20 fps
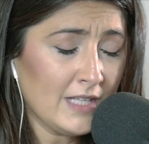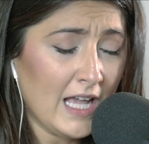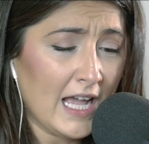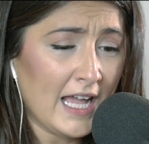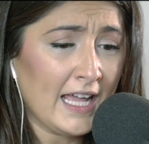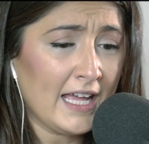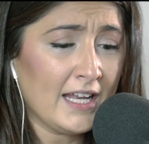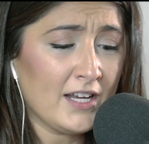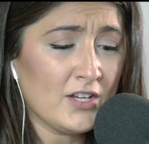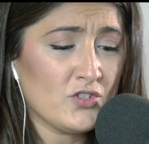I
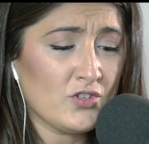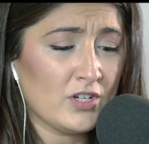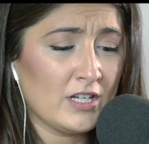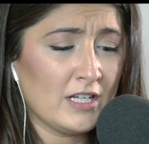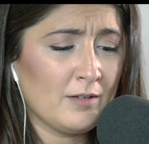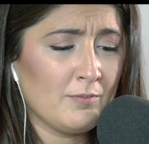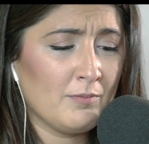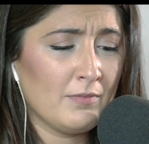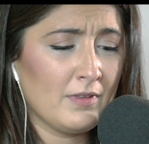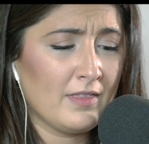had a
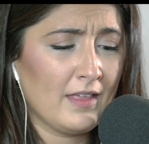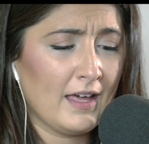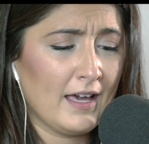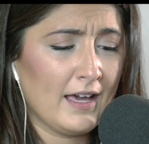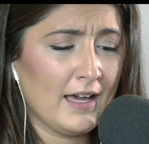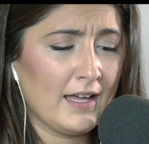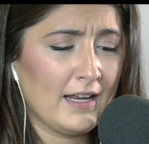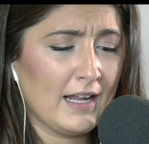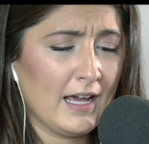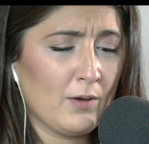dream
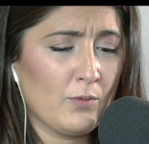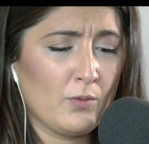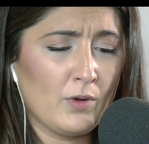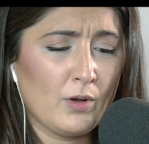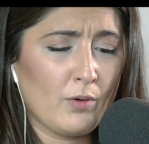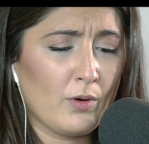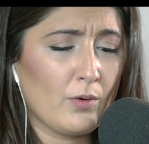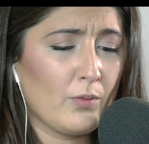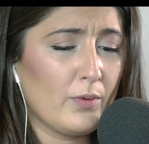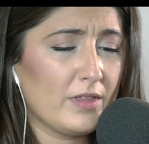that
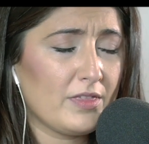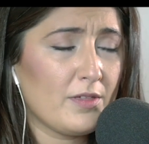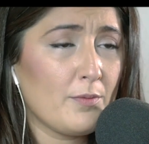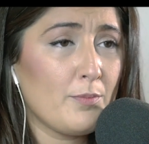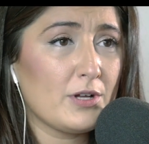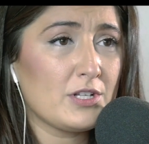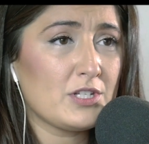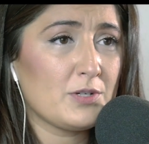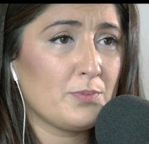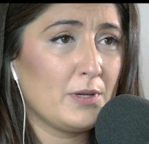we were with a
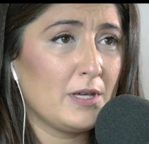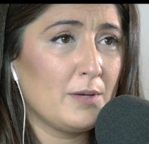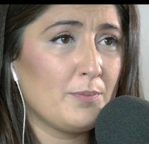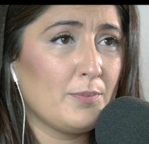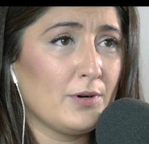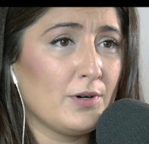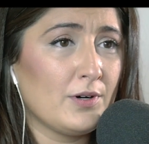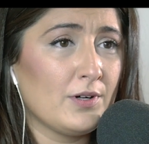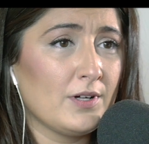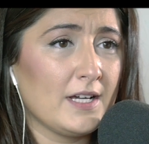bunch of
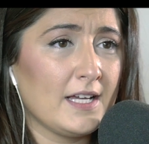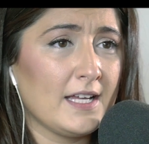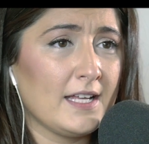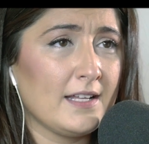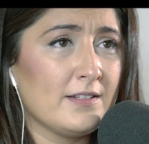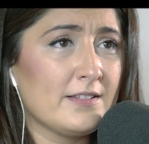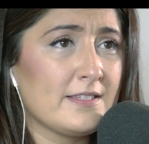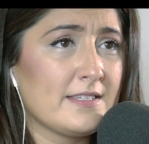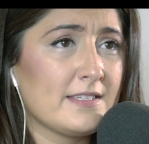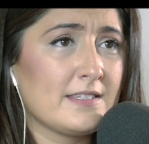people,
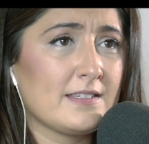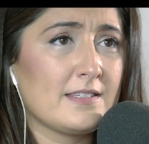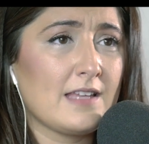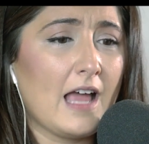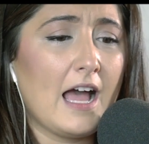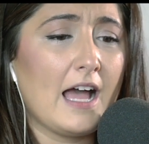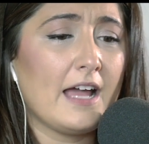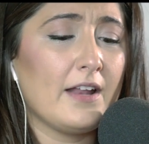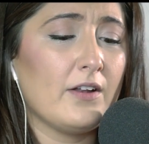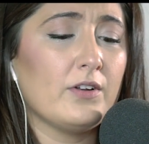and
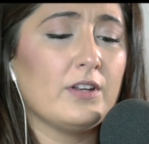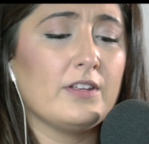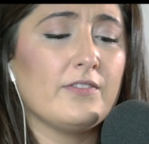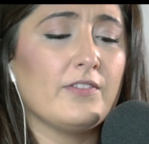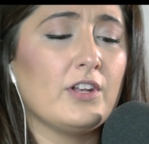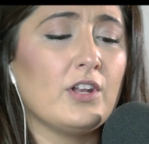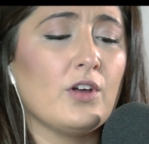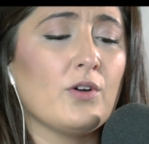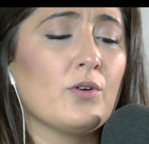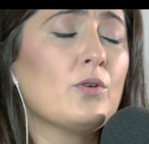I don't
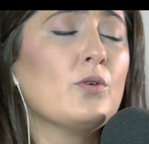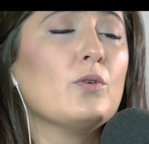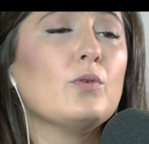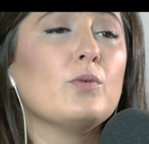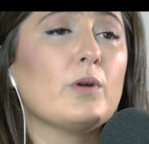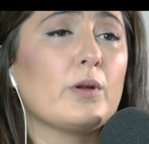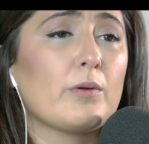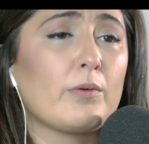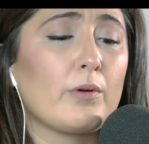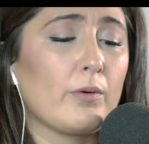even know who
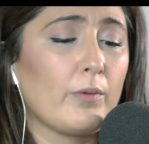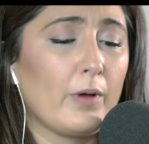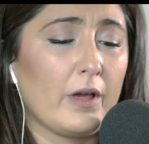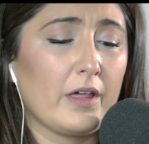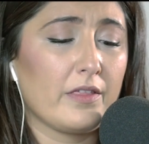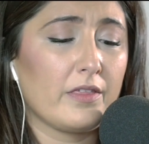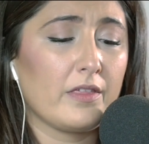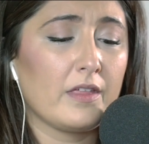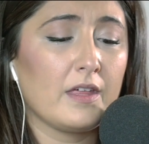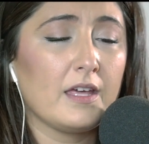we were
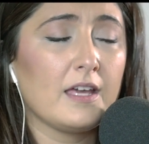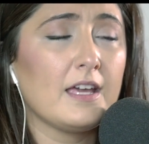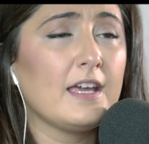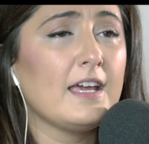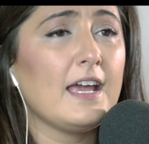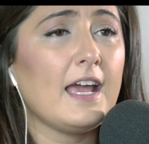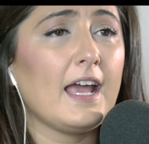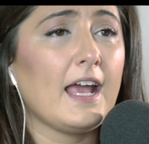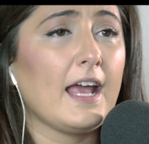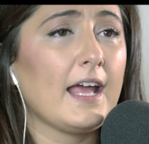with.
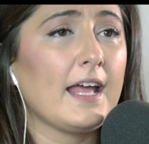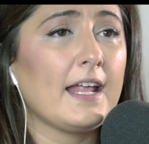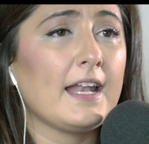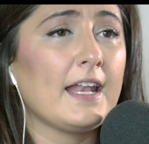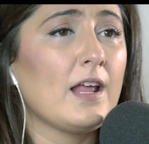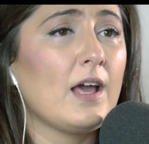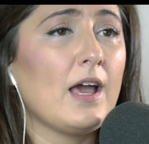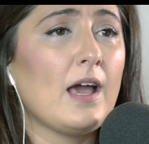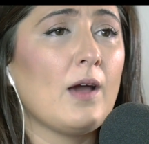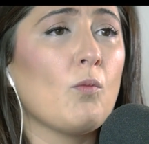
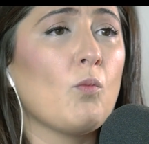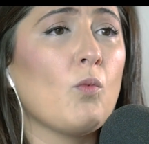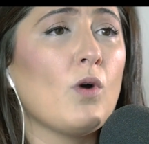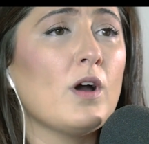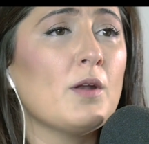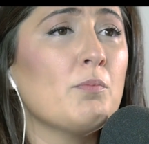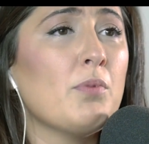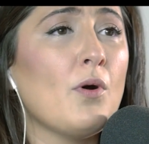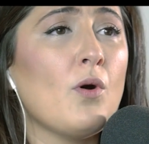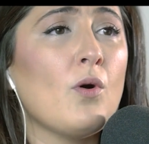And at
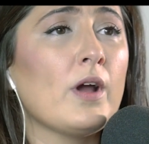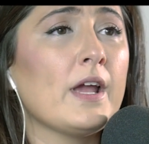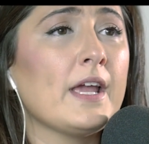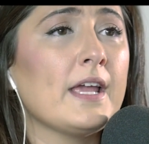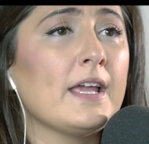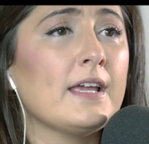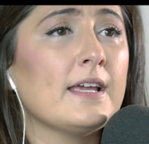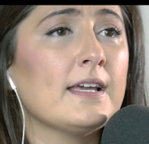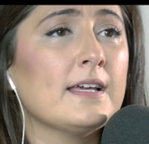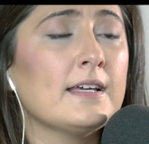one
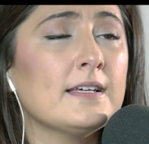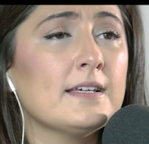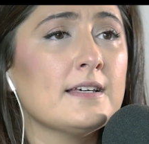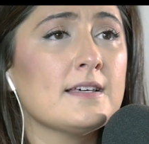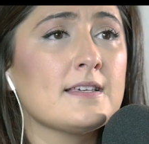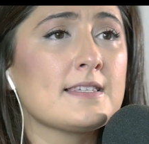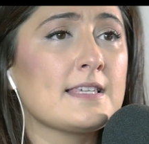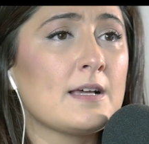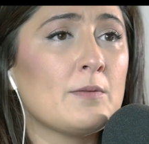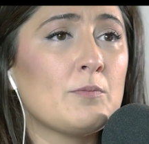point,
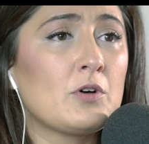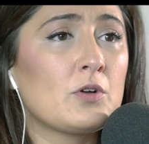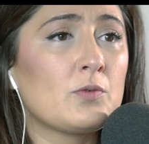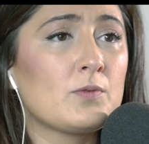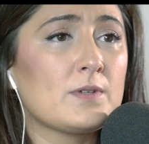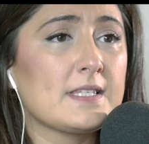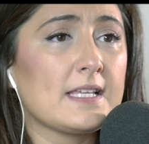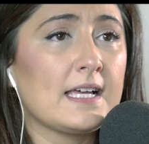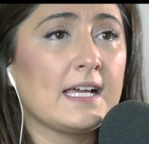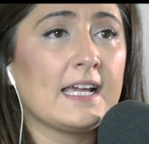someone
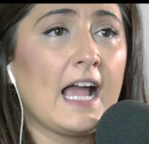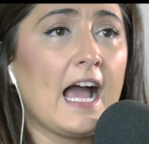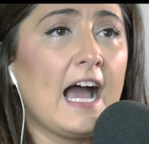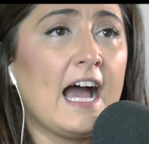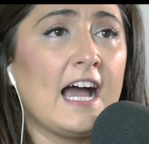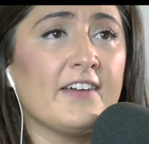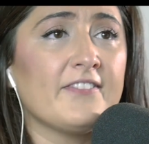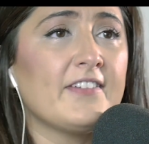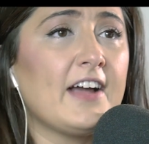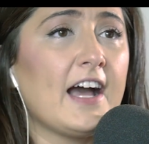was like,
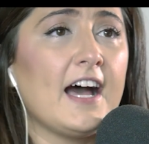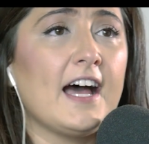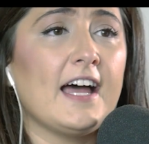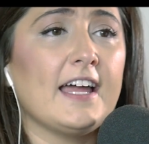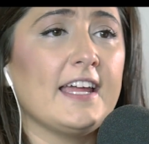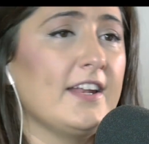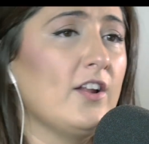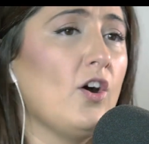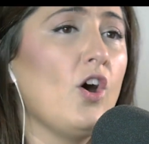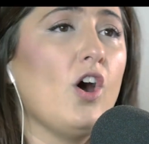"I've
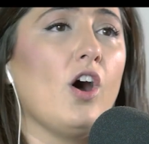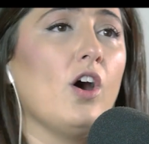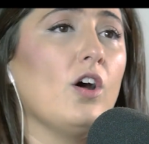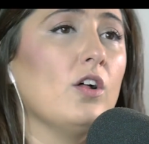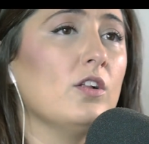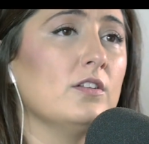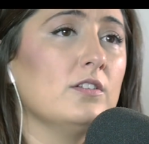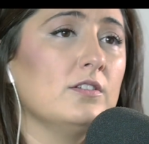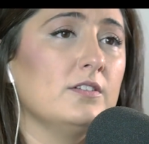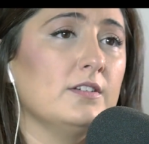got it
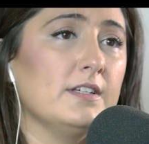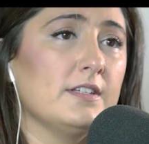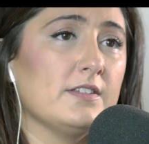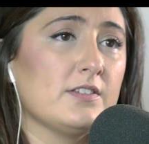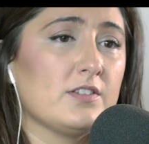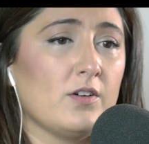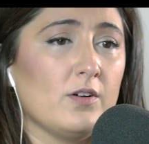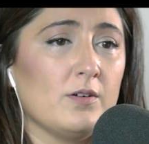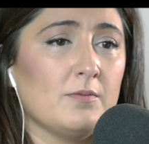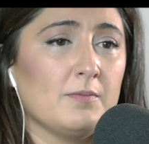all."
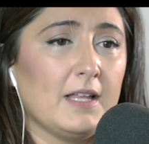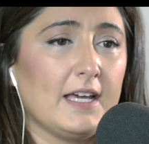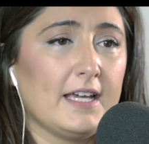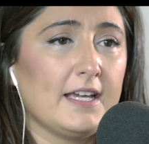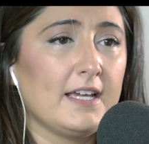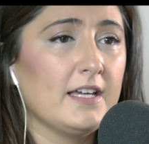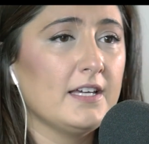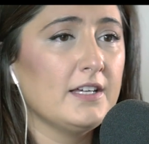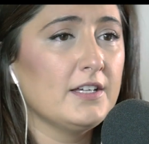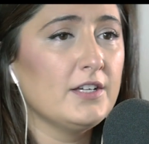So I'm
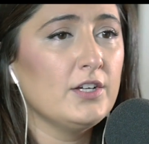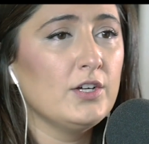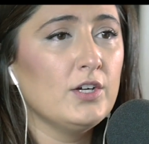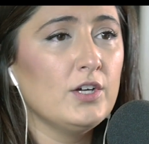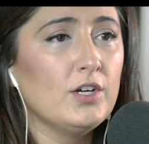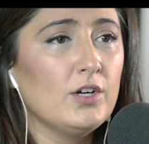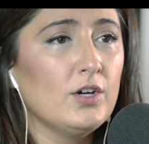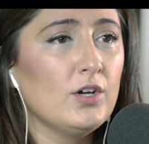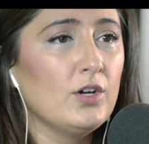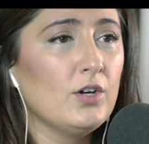like,
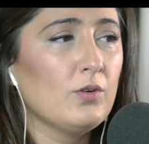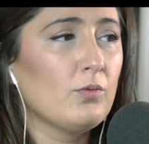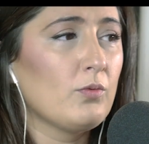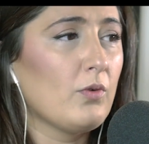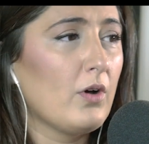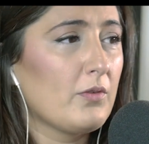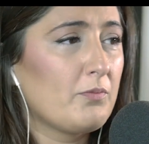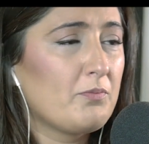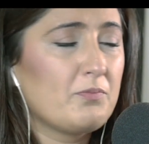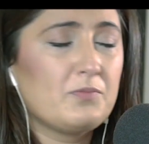
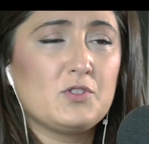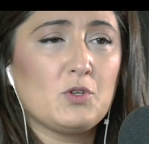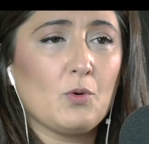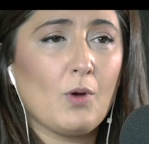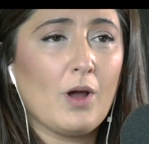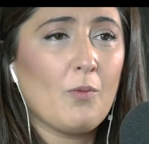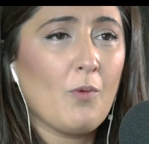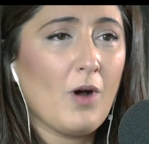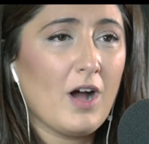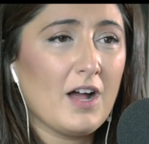
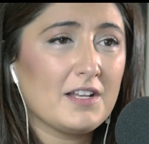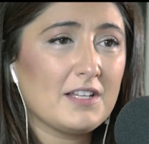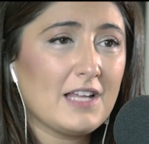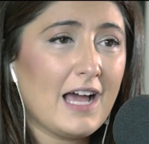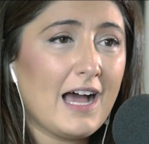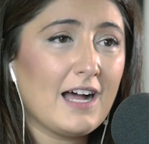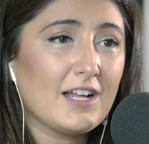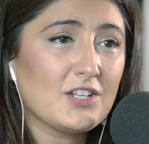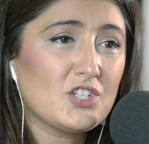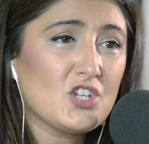"Do I want
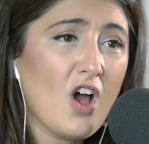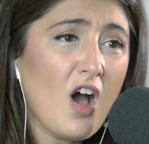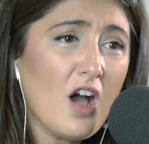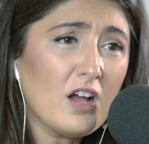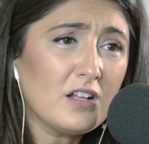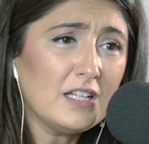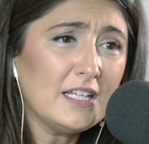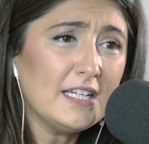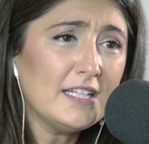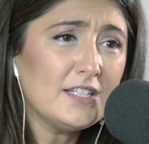hot
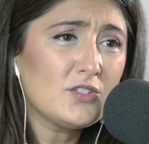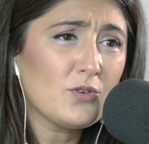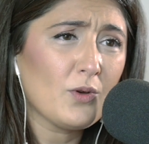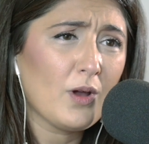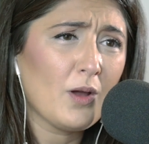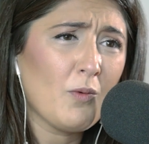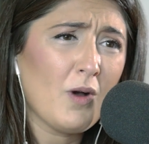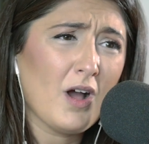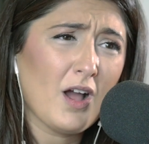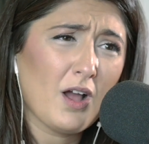chocolate? Do
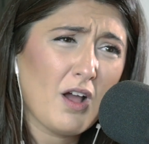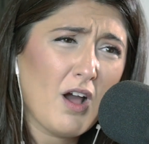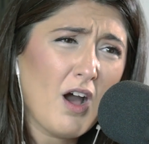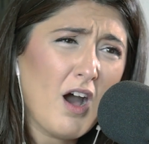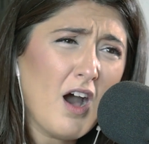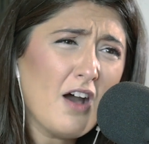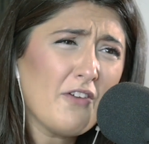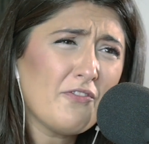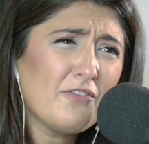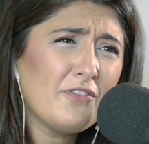I want
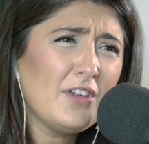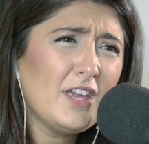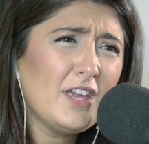coffee?"